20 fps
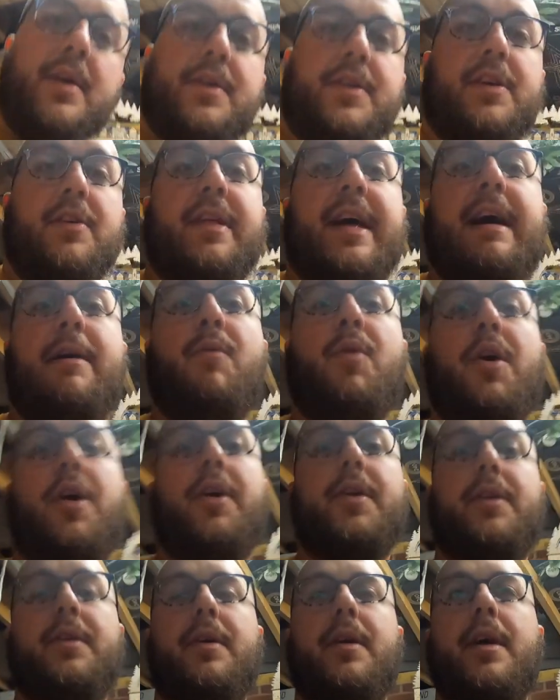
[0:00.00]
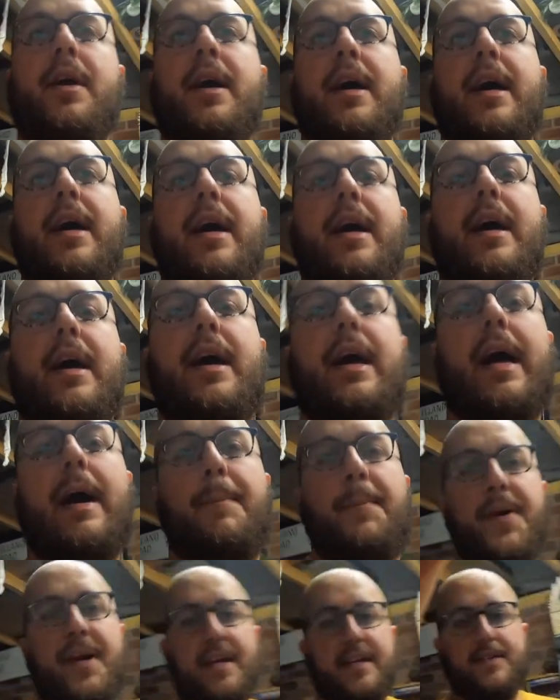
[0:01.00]
So that one
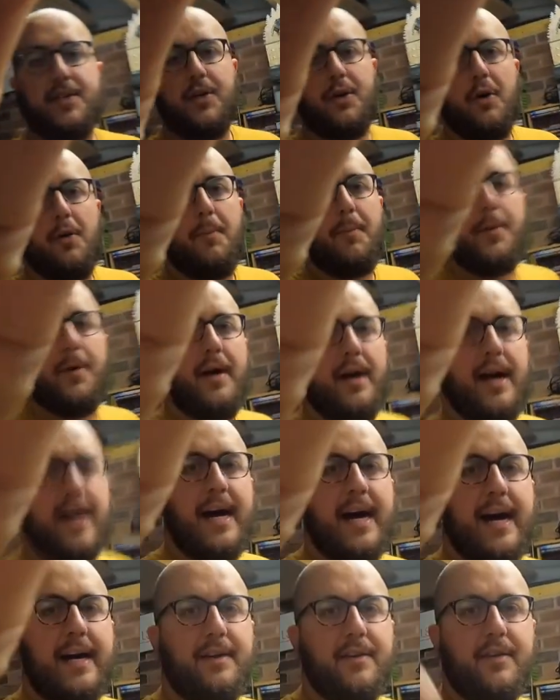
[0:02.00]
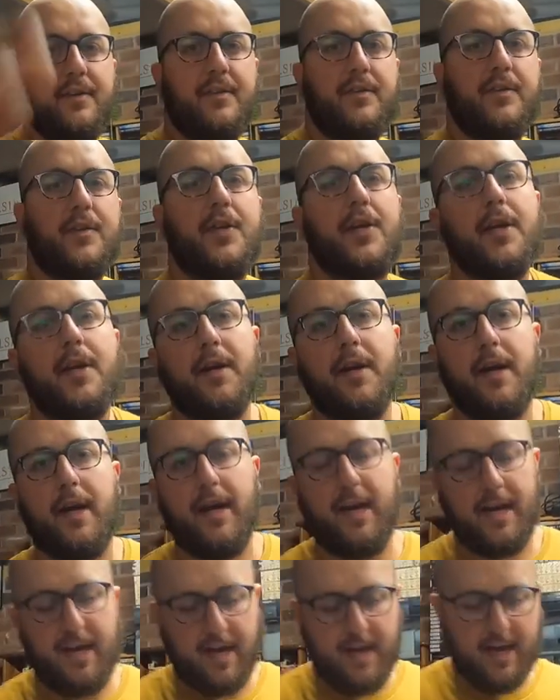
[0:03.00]
I picked up, and so
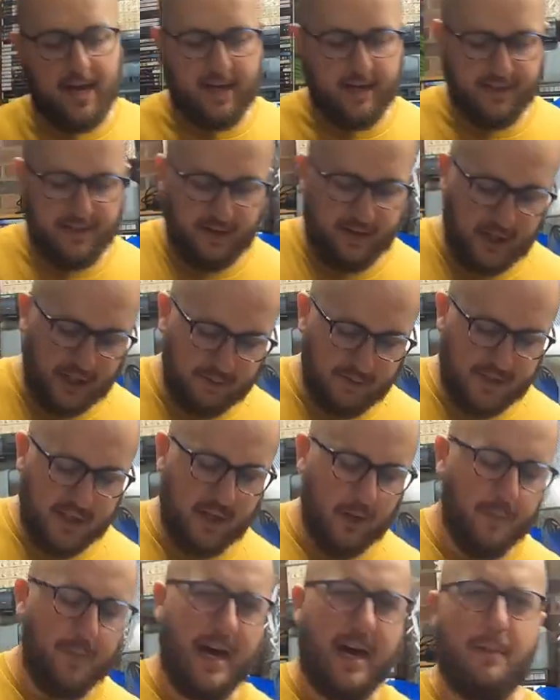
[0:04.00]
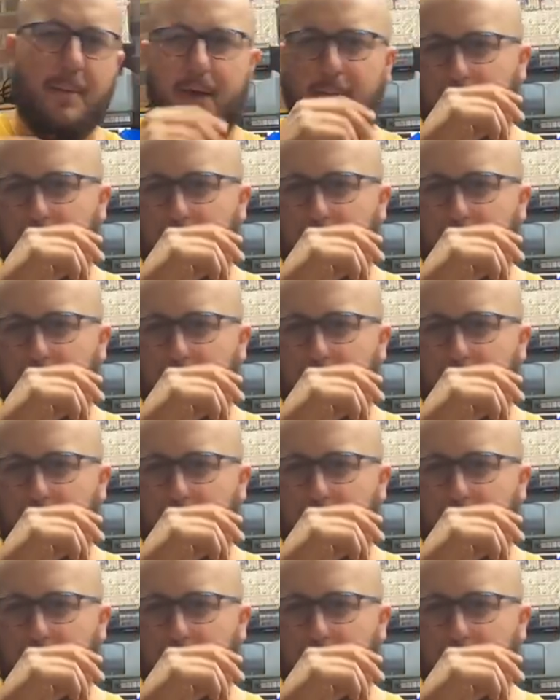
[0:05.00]
it cost me £2, but